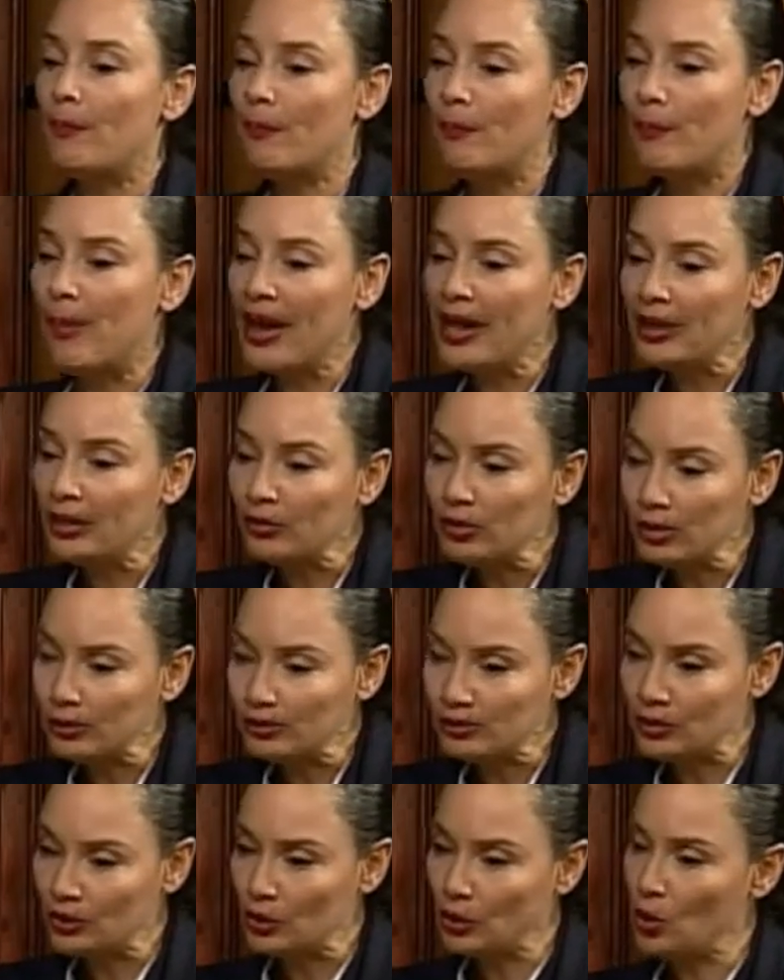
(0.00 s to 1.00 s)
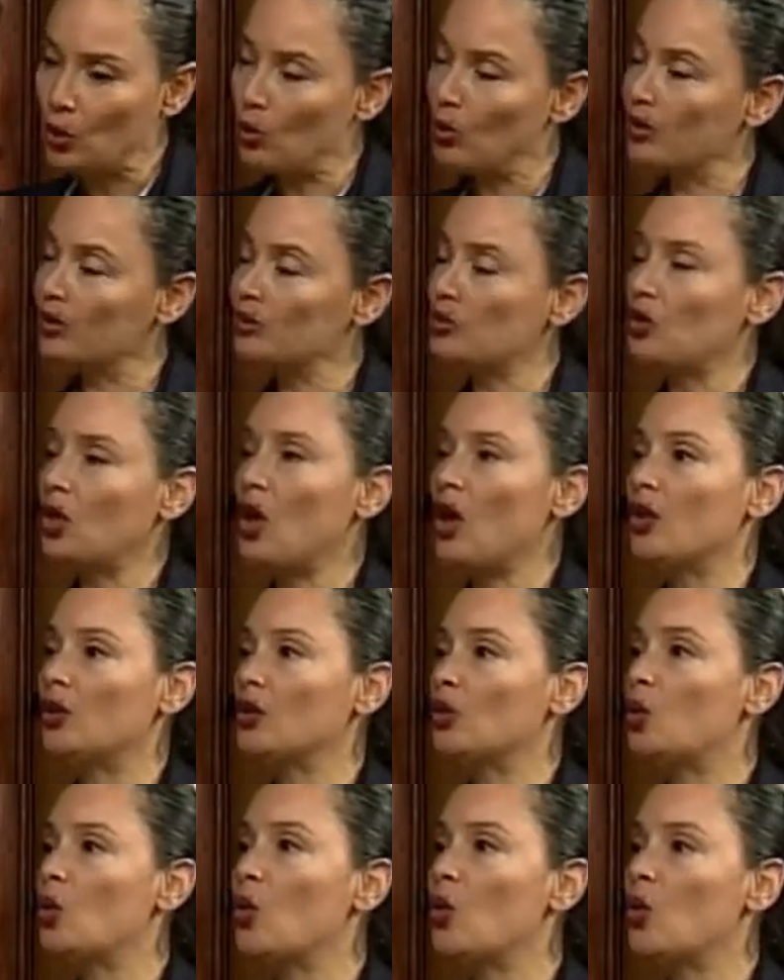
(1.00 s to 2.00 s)
Bankruptcy court is called a
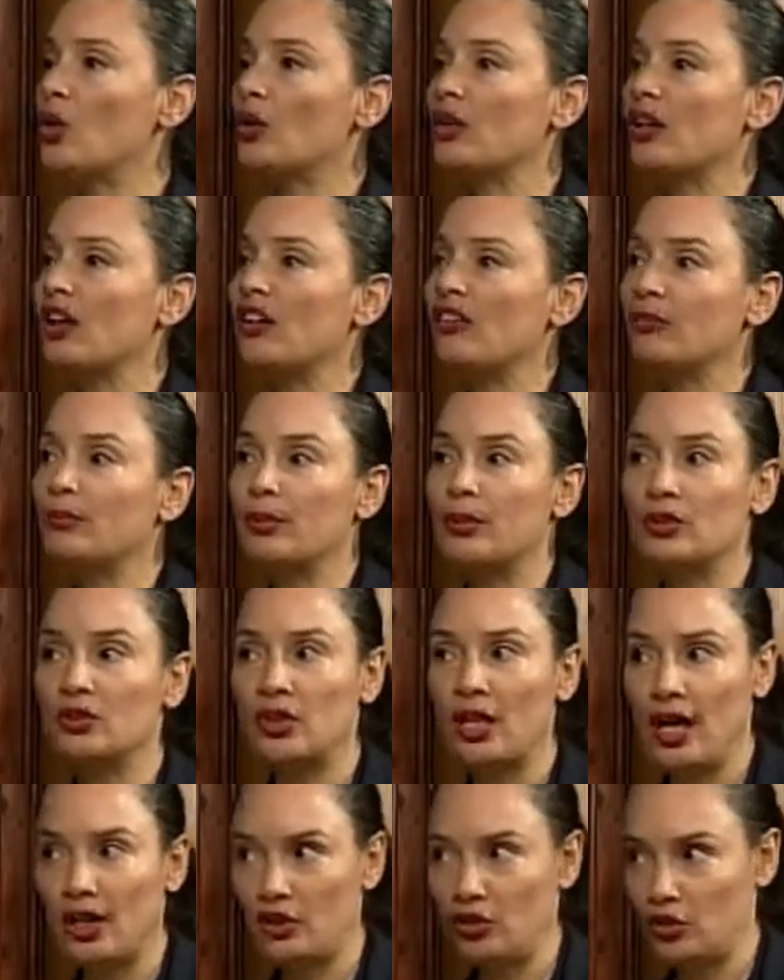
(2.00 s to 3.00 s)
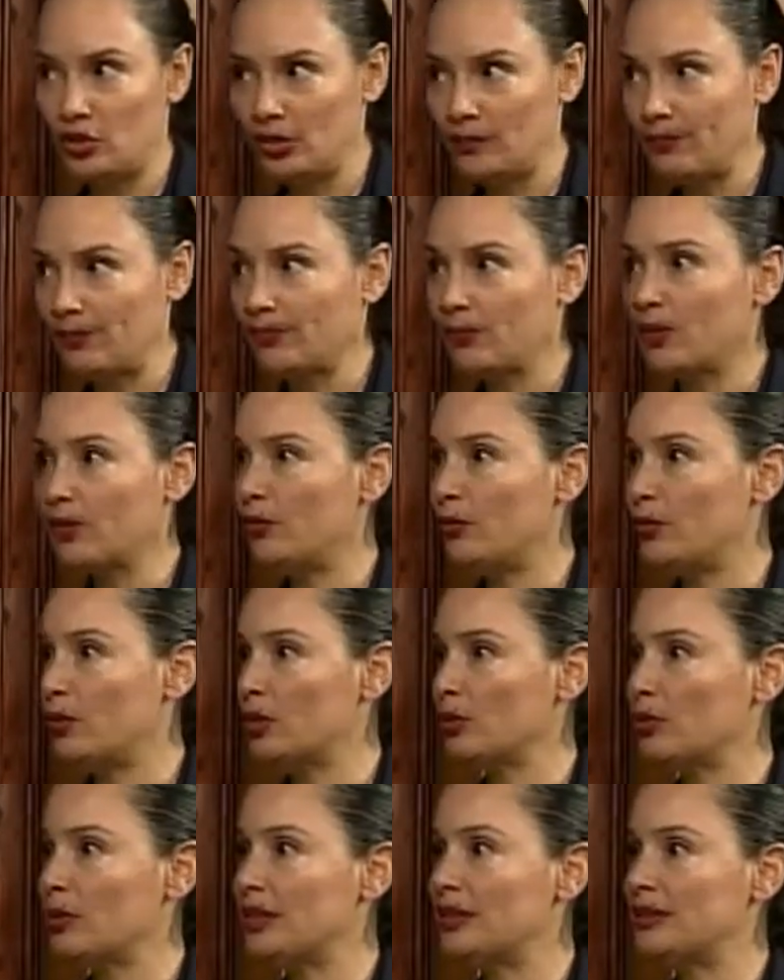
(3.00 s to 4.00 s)
court of protection for a
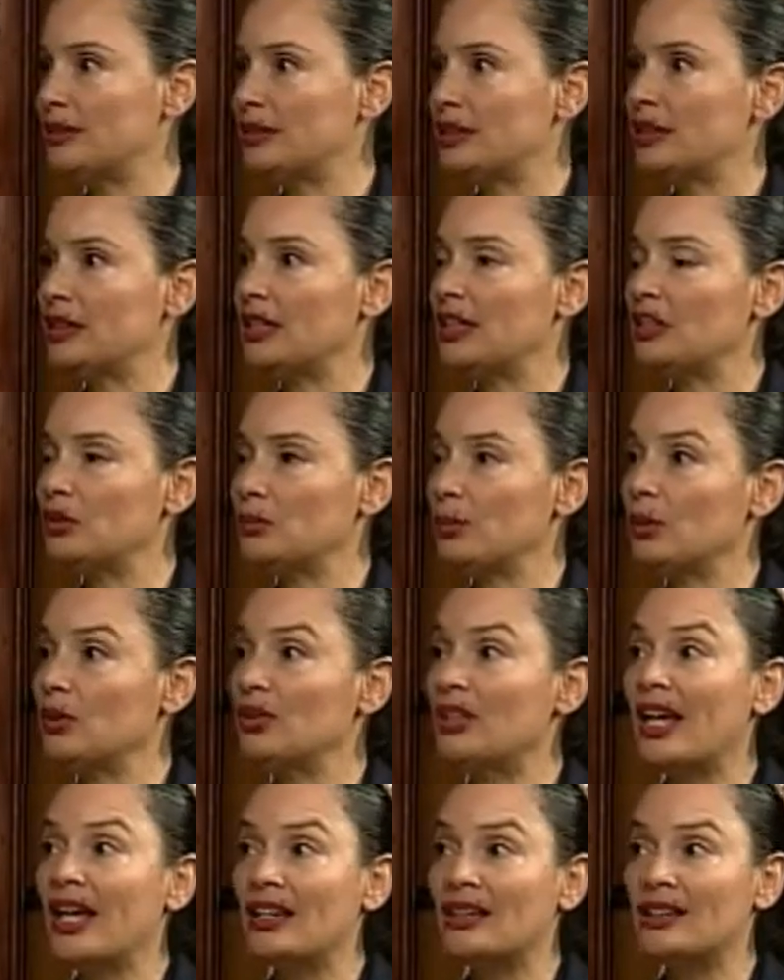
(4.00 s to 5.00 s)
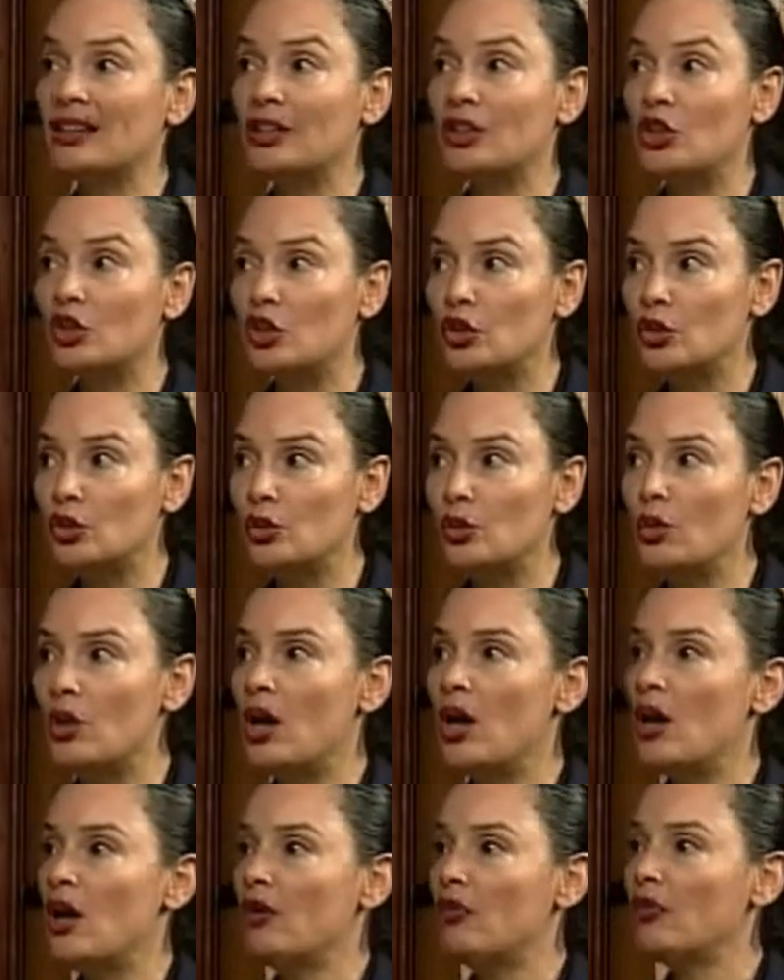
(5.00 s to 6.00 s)
reason. It's protecting you
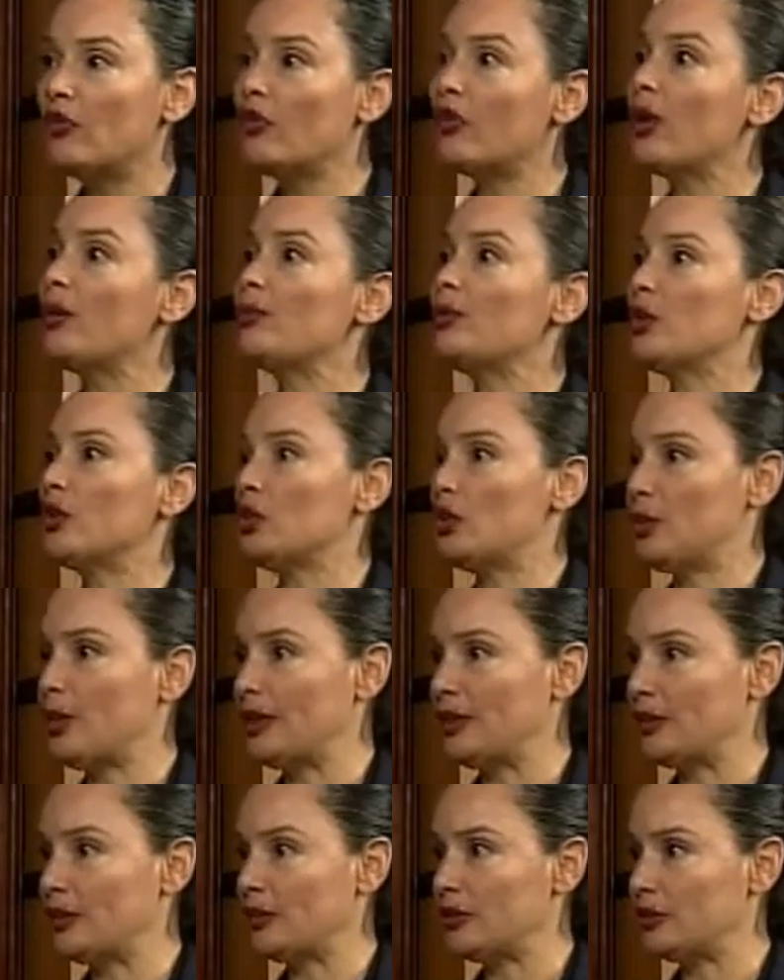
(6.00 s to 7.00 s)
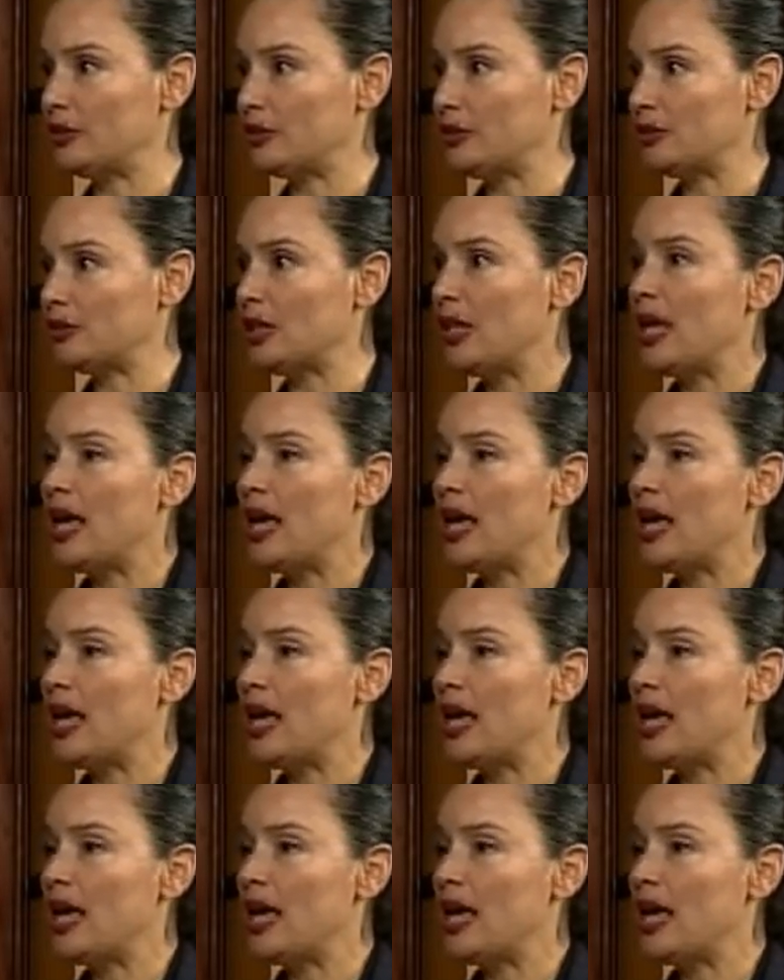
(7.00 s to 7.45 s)
from your creditors.